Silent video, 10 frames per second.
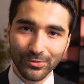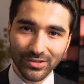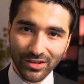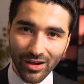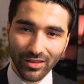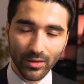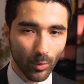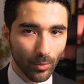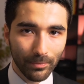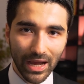start, the
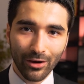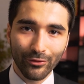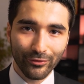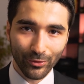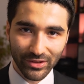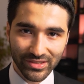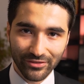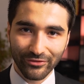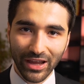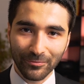more powerful this
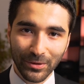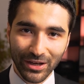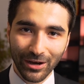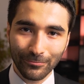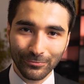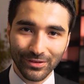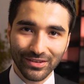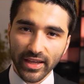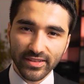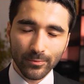effect
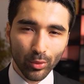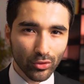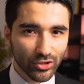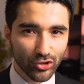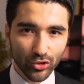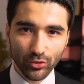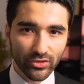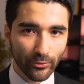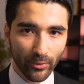becomes. It's important to choose the